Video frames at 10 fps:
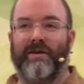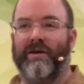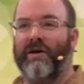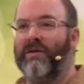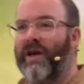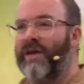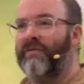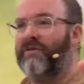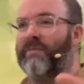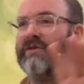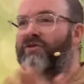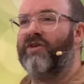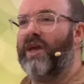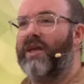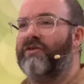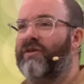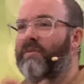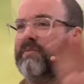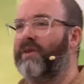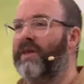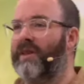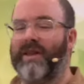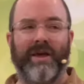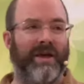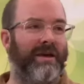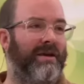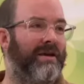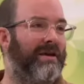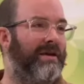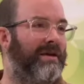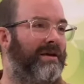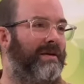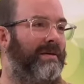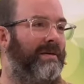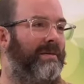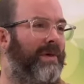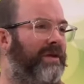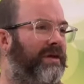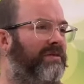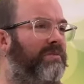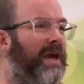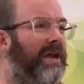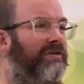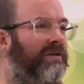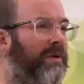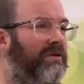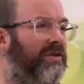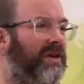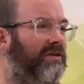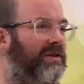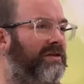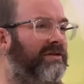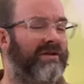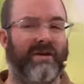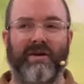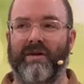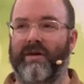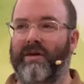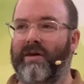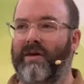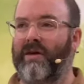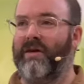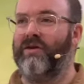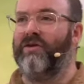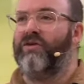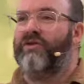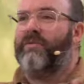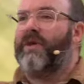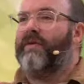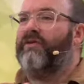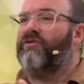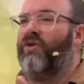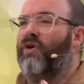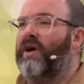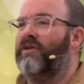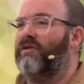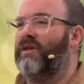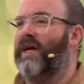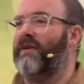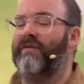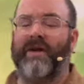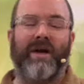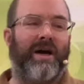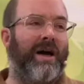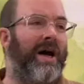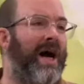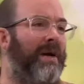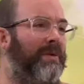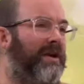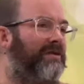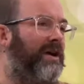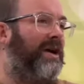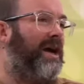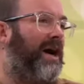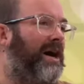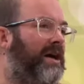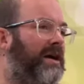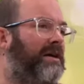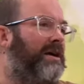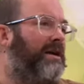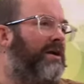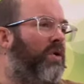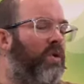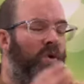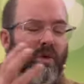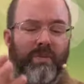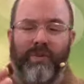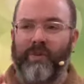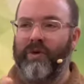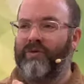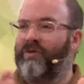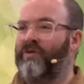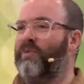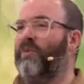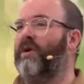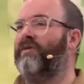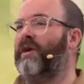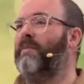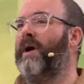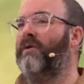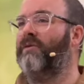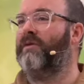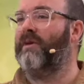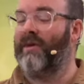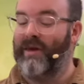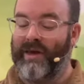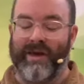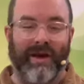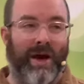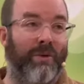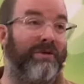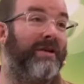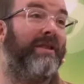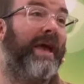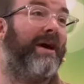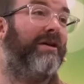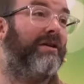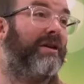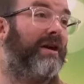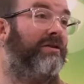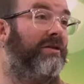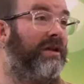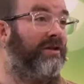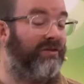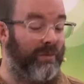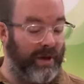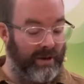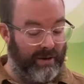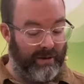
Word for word: Her life has been changed completely by this message about Jesus. You, you seem to have a joy in your life, a, a happiness, a, a, a, hope. What's, what is it about? I want to learn. Can you teach me?